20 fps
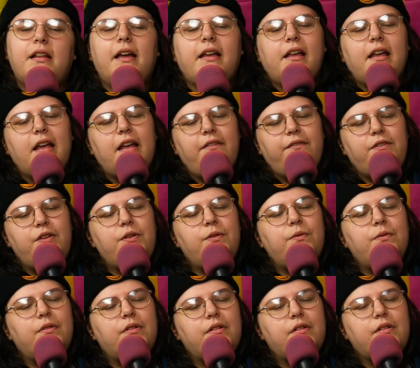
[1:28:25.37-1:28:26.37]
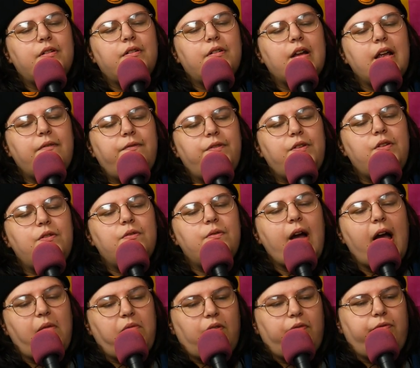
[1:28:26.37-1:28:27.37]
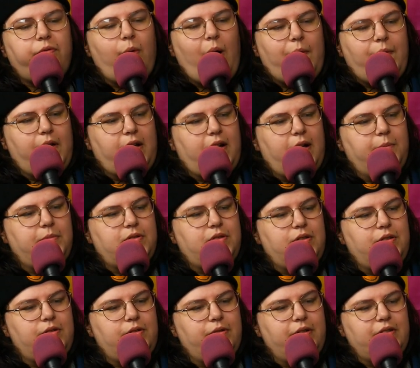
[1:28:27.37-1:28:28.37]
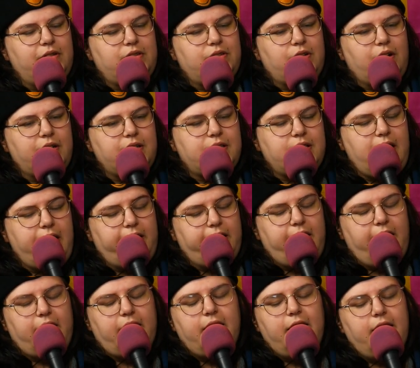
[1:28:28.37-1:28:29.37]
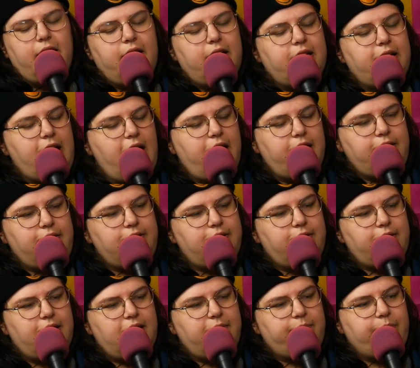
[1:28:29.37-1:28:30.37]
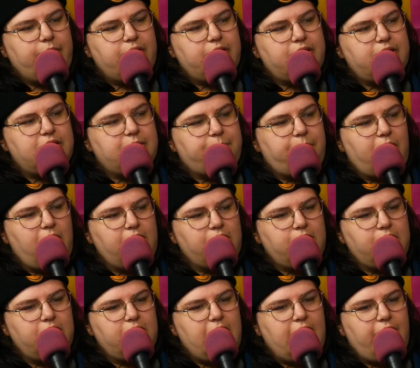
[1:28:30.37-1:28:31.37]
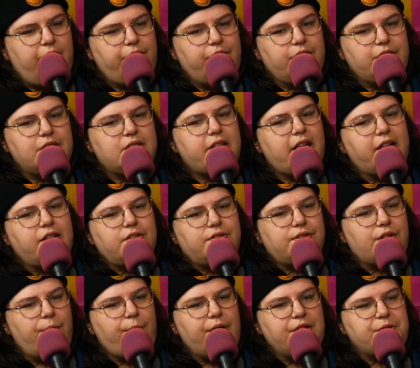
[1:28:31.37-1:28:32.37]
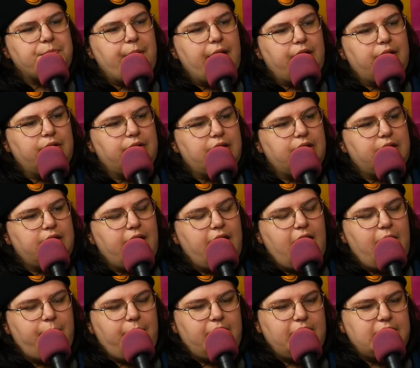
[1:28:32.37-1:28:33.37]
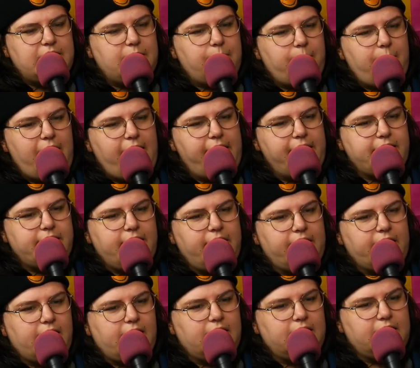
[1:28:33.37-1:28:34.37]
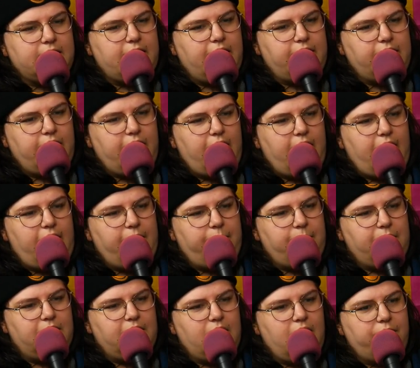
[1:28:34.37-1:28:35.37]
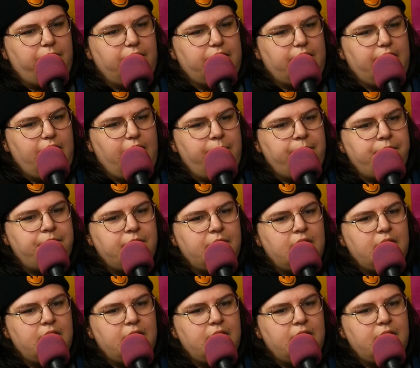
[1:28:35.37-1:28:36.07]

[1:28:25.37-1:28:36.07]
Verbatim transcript: Like if you if you have a friend that comes to you and starts saying like, yeah, you know that person's partner, how they're just like so much better than them and is amazing, and I and I am in love with them.